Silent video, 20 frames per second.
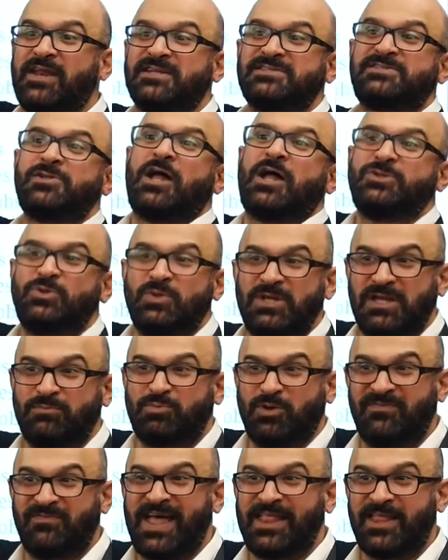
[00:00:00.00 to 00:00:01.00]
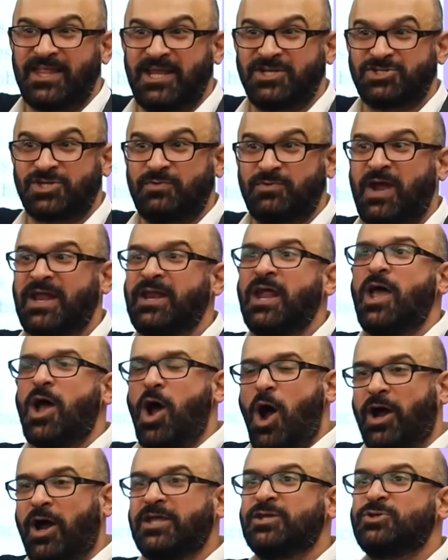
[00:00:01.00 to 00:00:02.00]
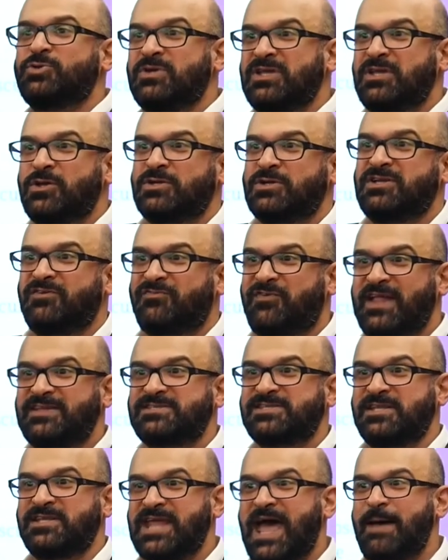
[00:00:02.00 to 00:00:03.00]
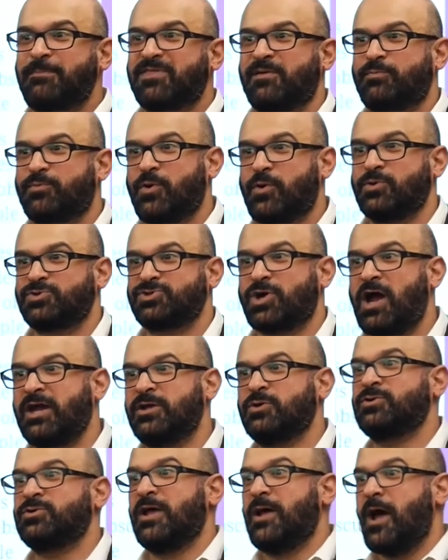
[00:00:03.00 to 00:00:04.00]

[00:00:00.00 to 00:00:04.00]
end is not doing input validation, right? Are you doing your defense in depth approach? Are you,